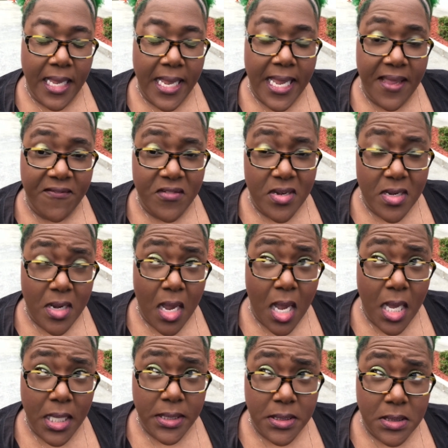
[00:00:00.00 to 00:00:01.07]
I have
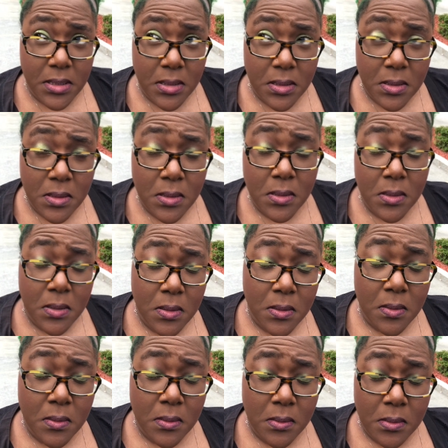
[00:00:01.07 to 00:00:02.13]
not
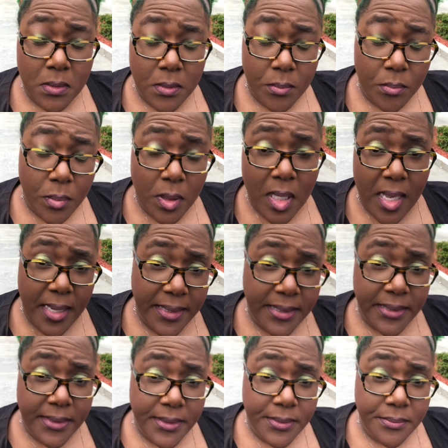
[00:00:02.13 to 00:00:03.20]

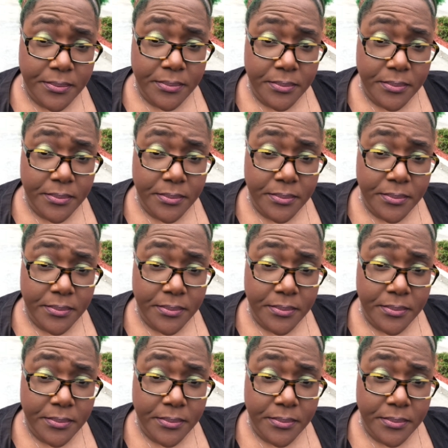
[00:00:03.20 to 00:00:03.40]
blotted.